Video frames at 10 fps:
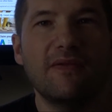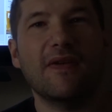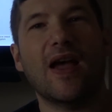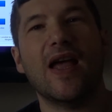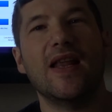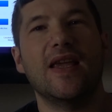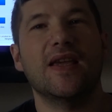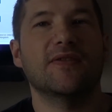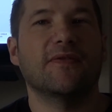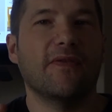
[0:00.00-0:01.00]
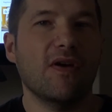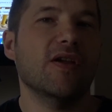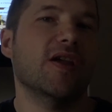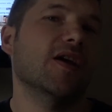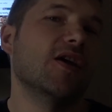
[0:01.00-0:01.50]
of ideas for
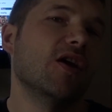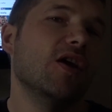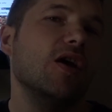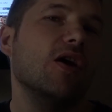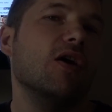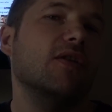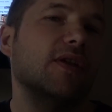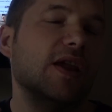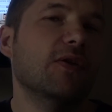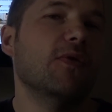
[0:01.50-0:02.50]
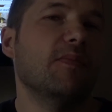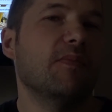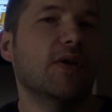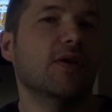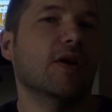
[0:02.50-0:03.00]
you on
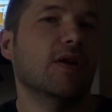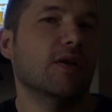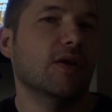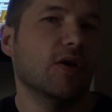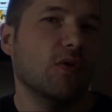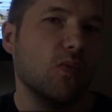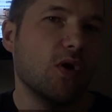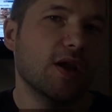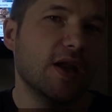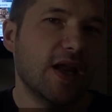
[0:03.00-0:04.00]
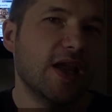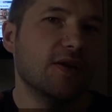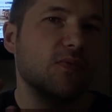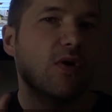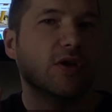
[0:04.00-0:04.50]
equipment and what you need
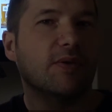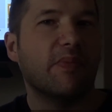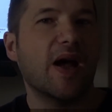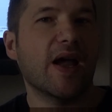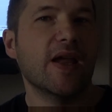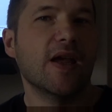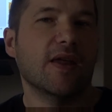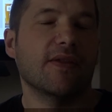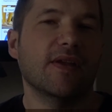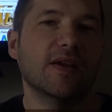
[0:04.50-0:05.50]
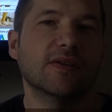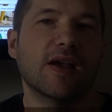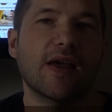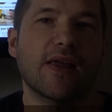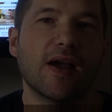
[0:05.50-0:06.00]
and what to buy and things
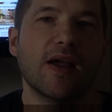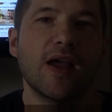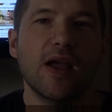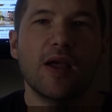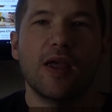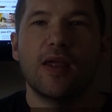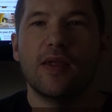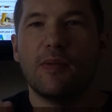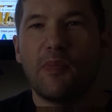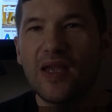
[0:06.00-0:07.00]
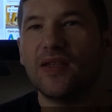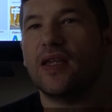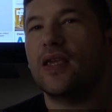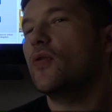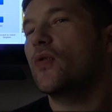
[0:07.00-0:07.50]
like that. The best
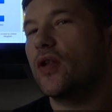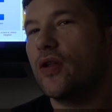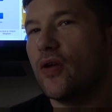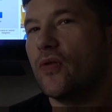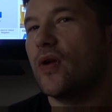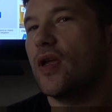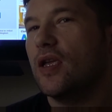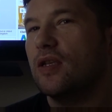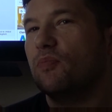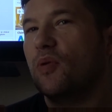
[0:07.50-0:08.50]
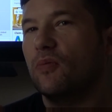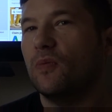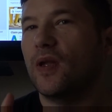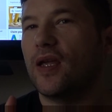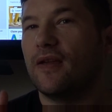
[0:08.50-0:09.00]
thing you can do is
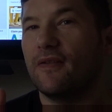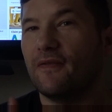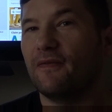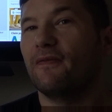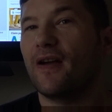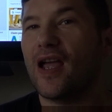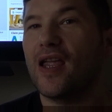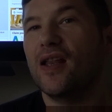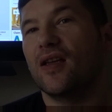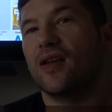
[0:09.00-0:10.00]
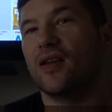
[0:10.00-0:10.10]
probably find